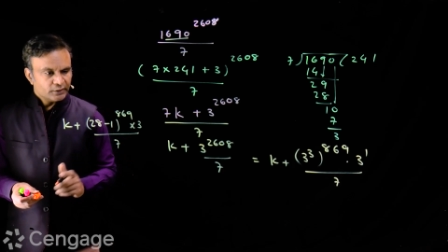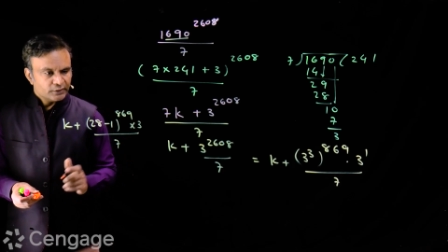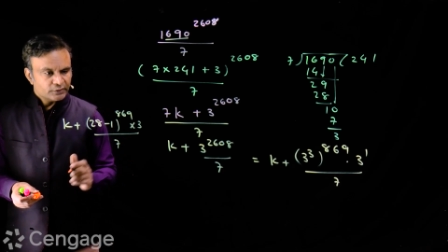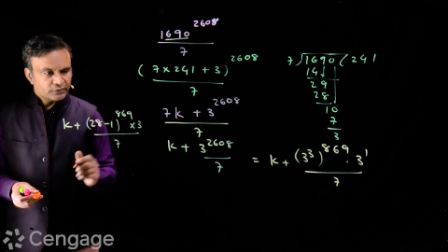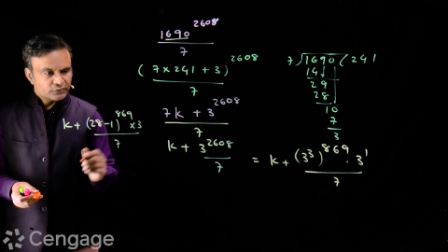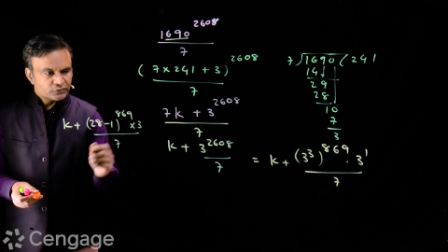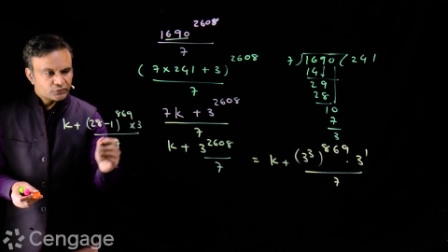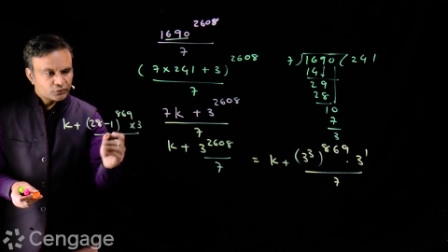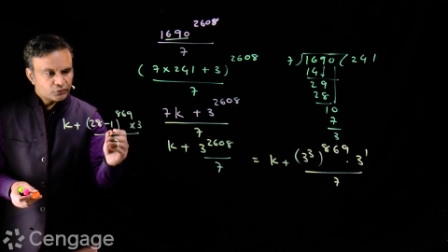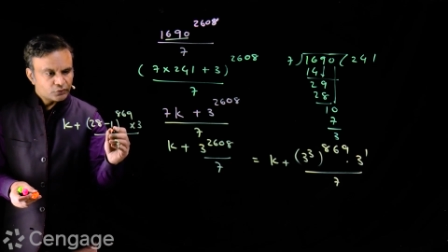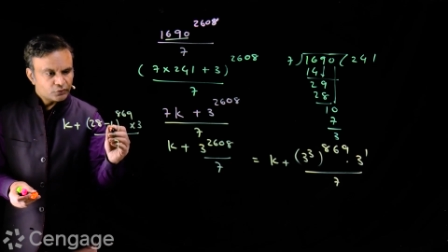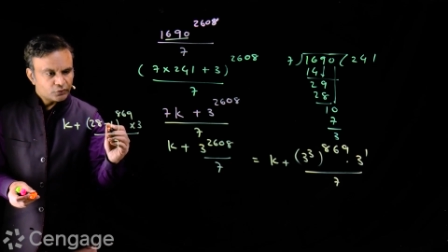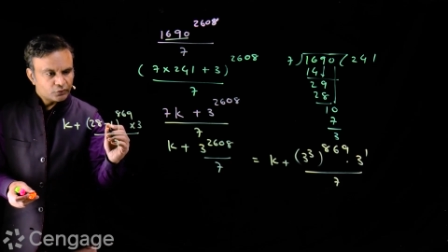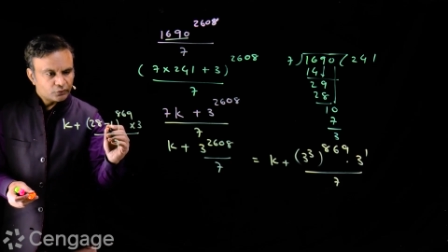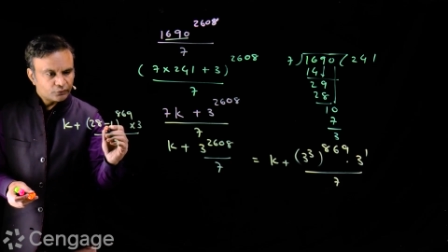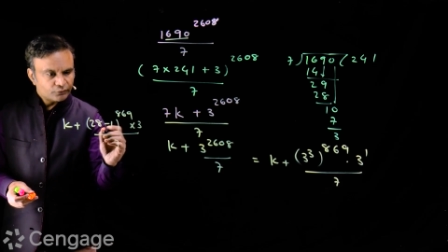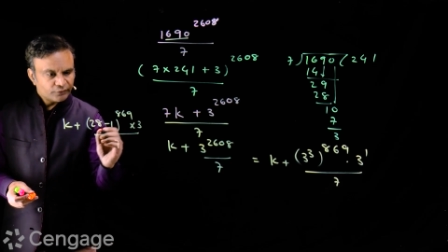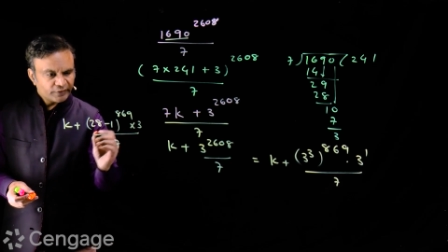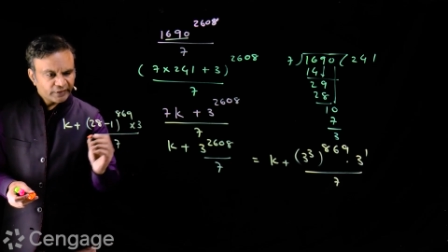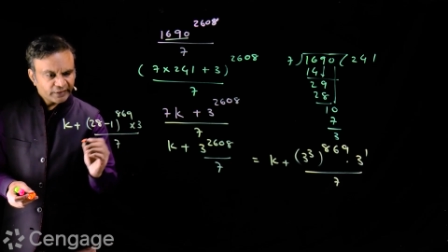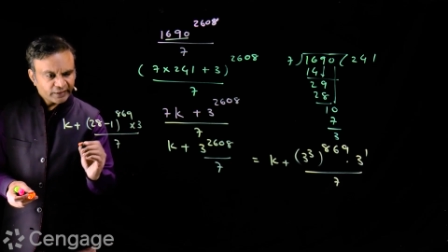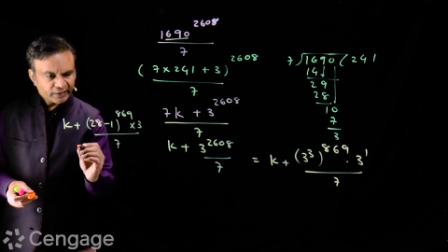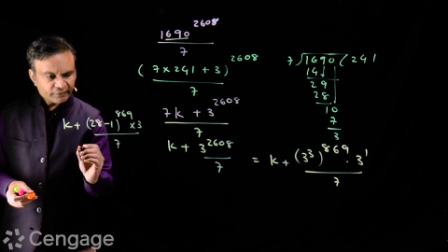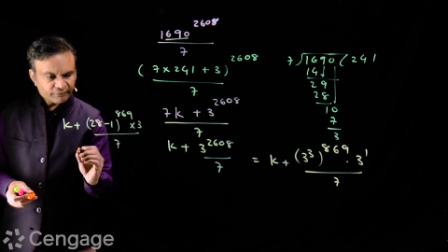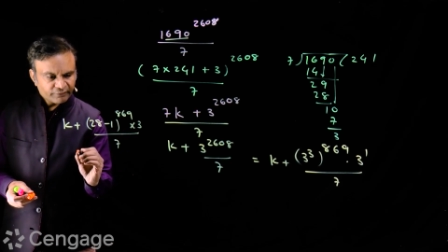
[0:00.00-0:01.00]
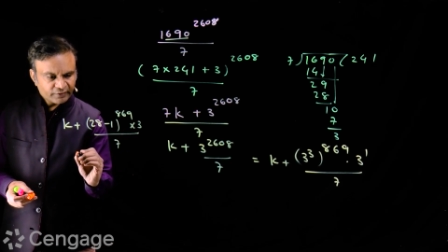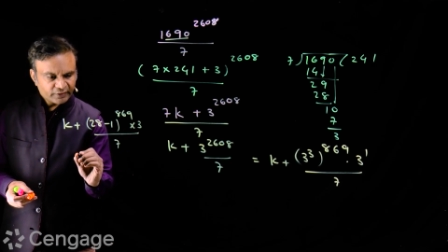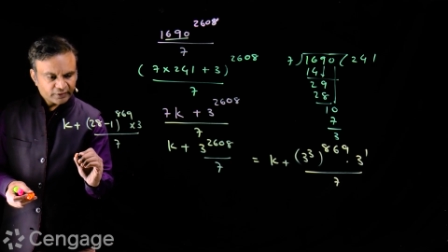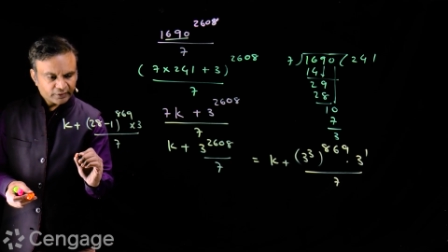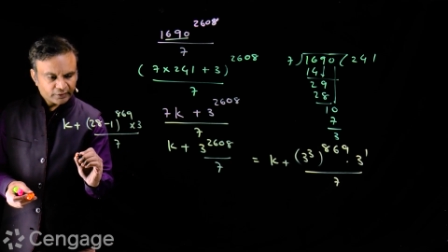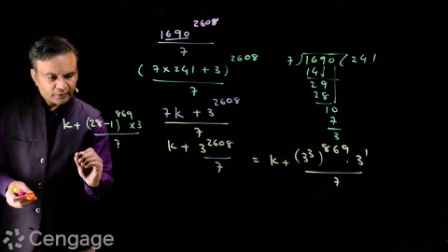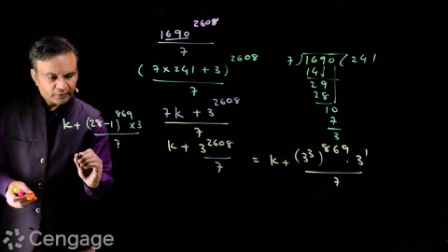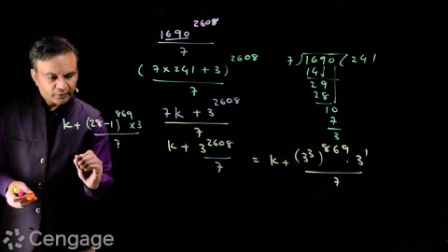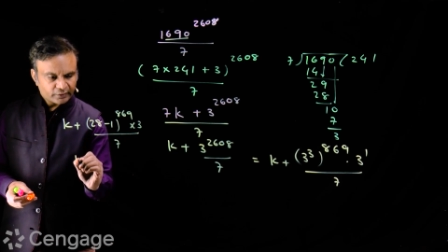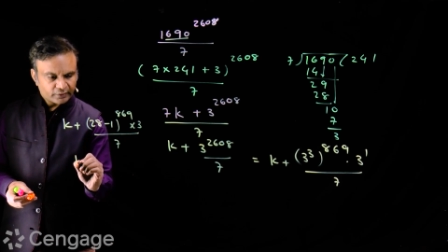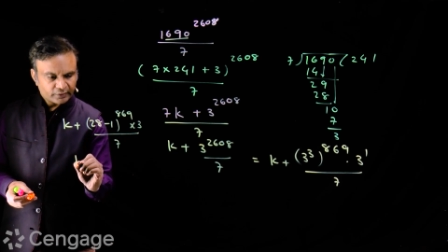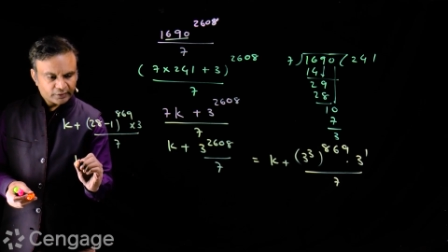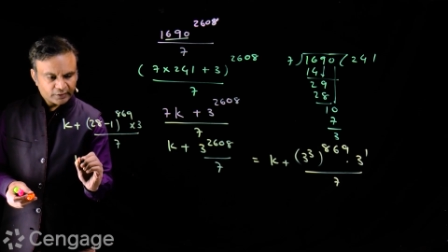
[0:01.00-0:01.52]
So we have
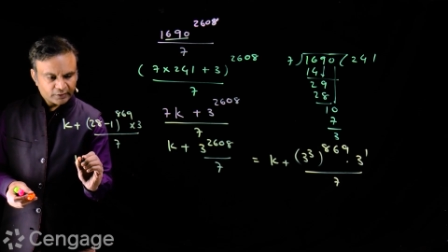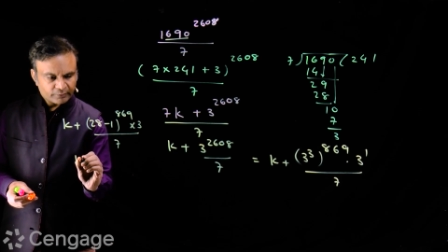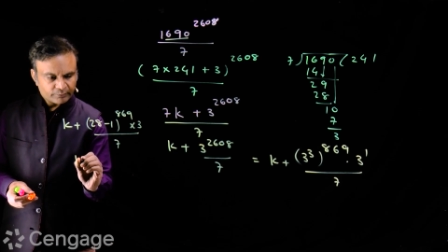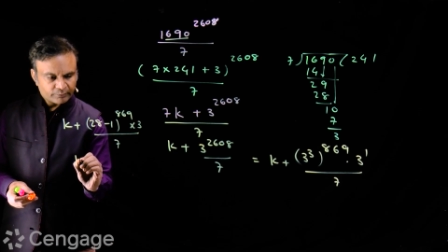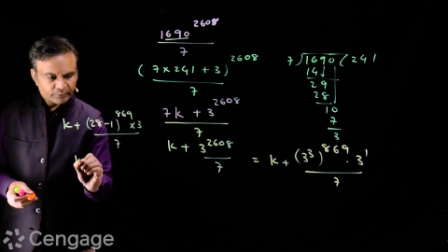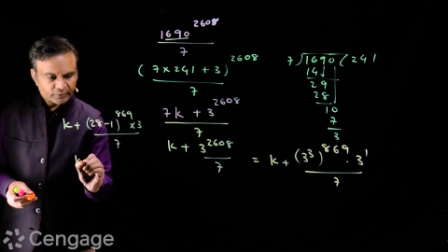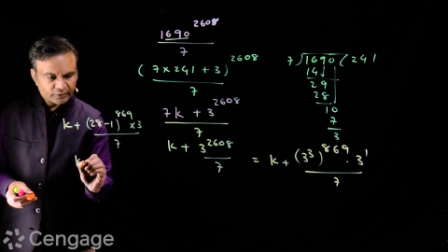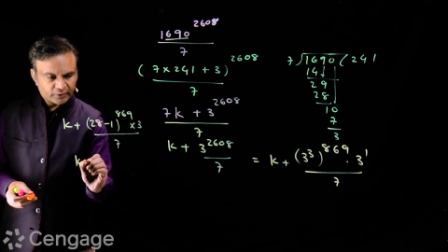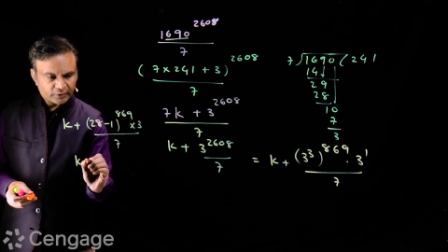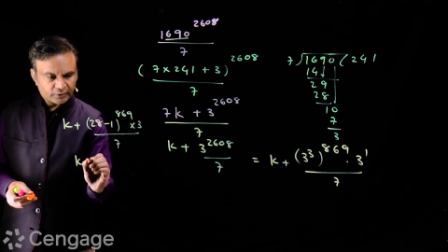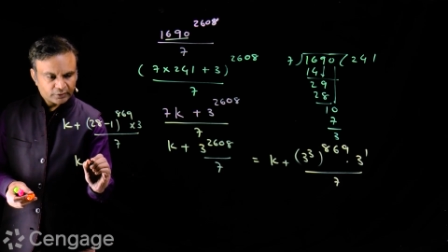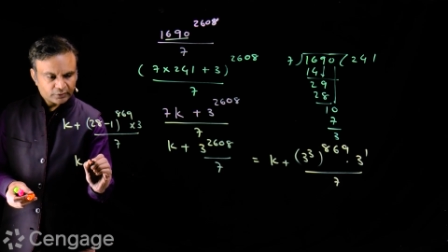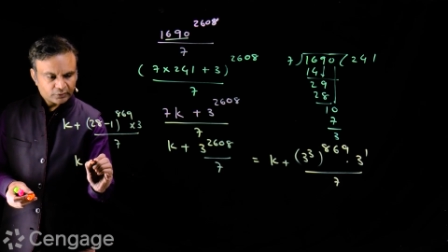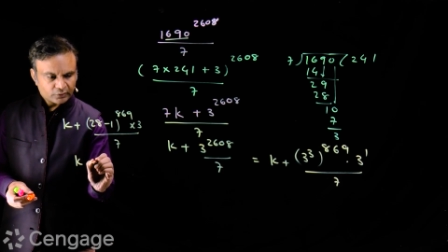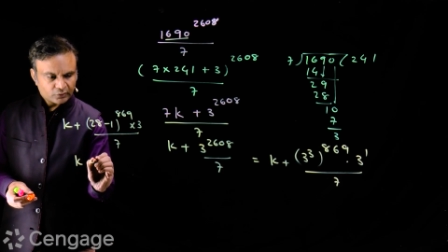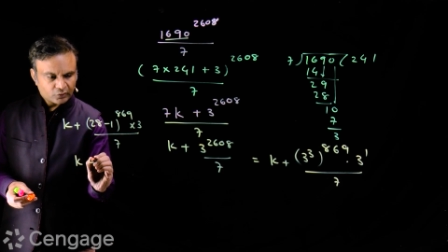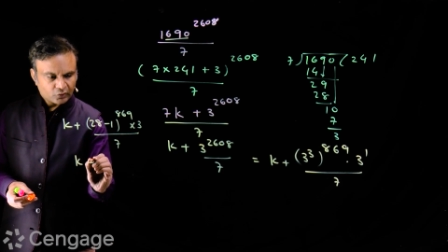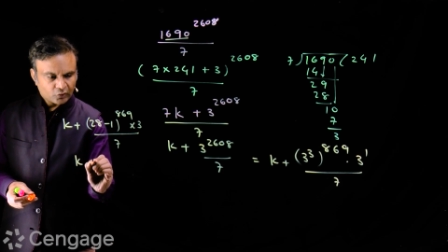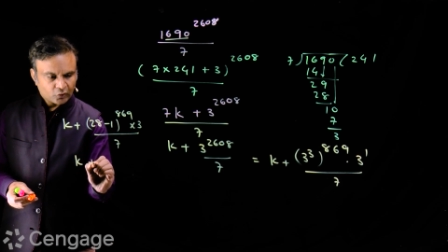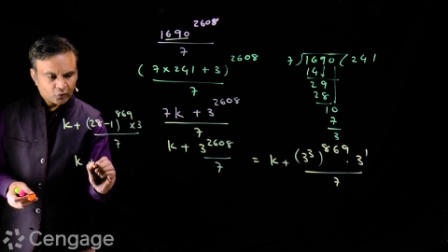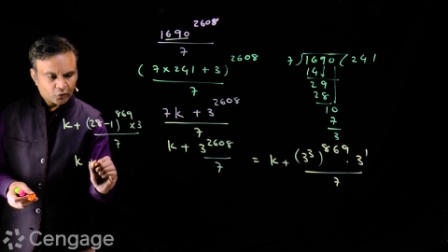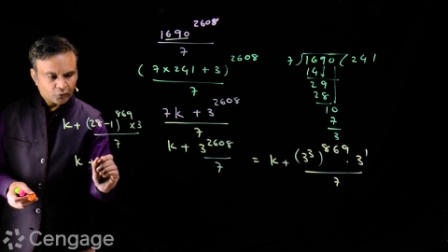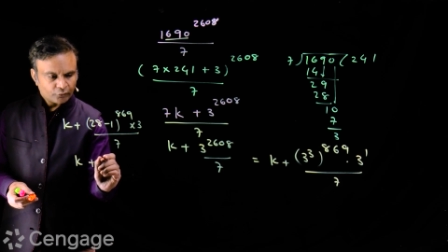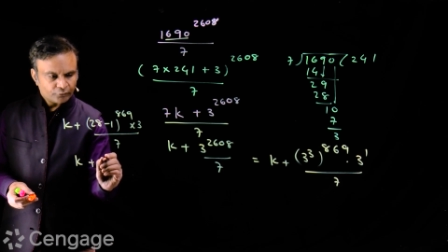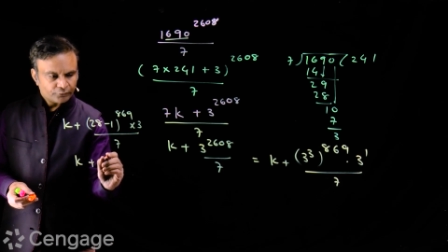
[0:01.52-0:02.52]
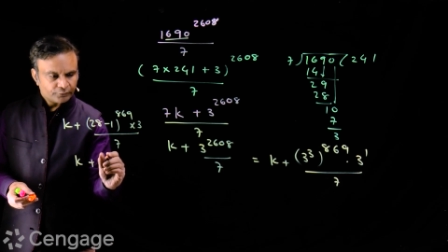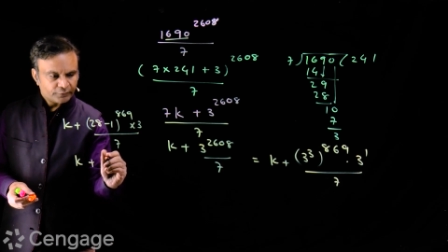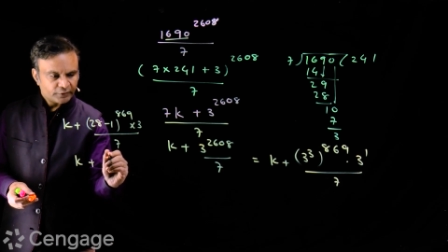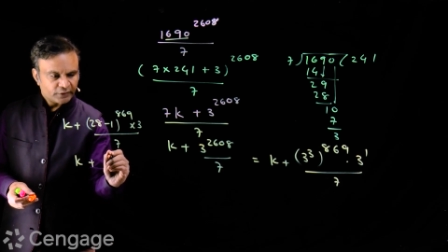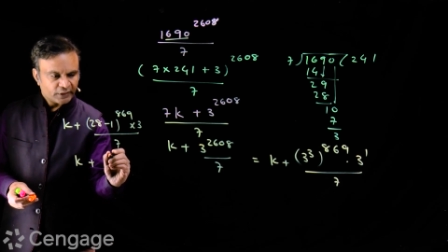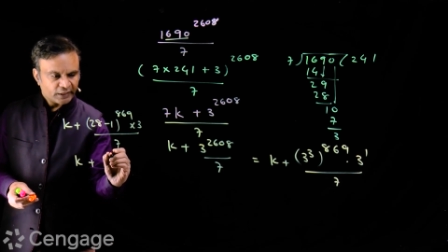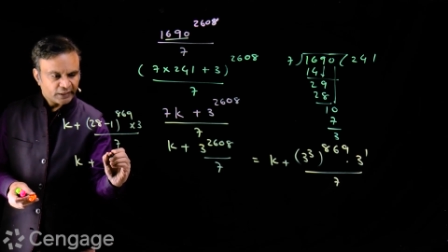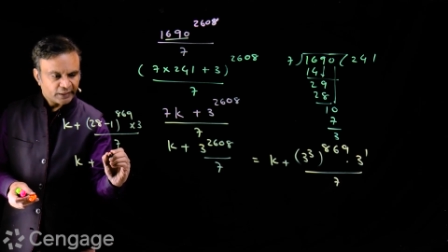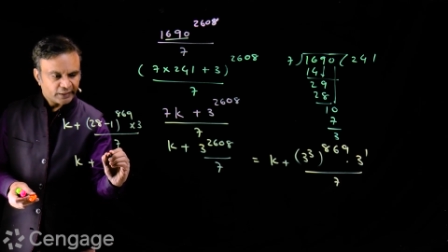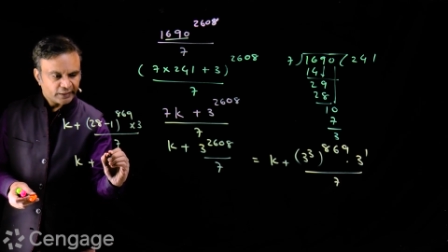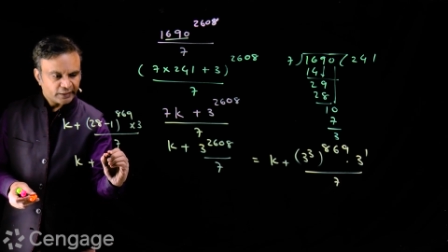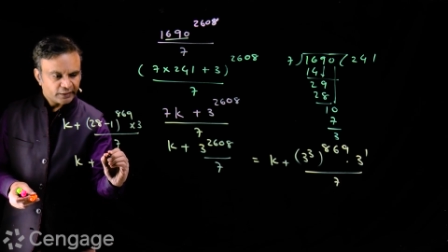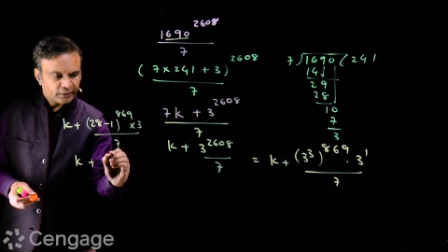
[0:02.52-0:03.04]
here number of
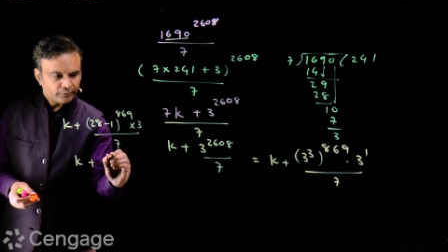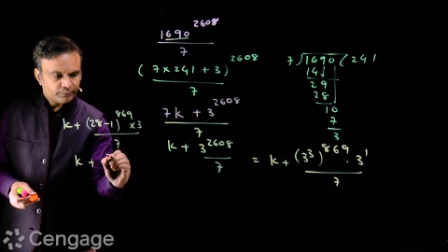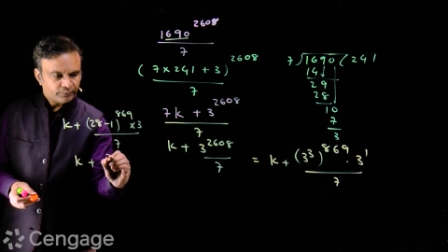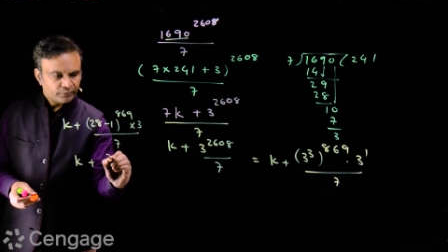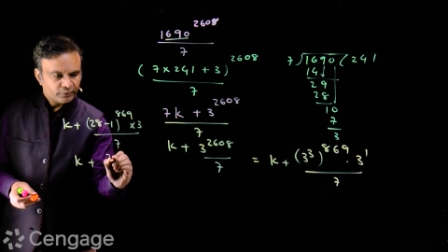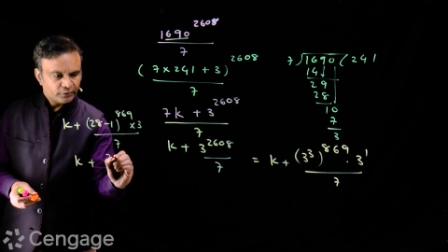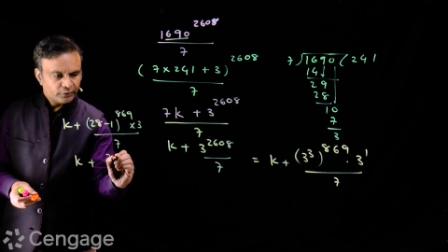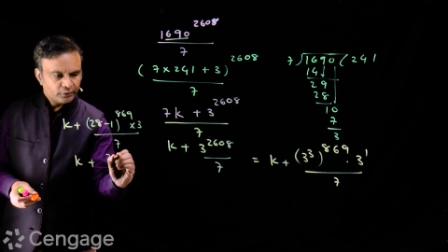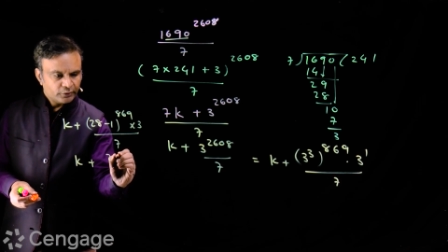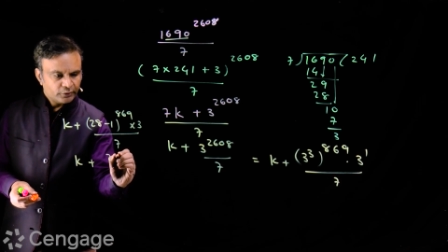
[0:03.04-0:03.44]
type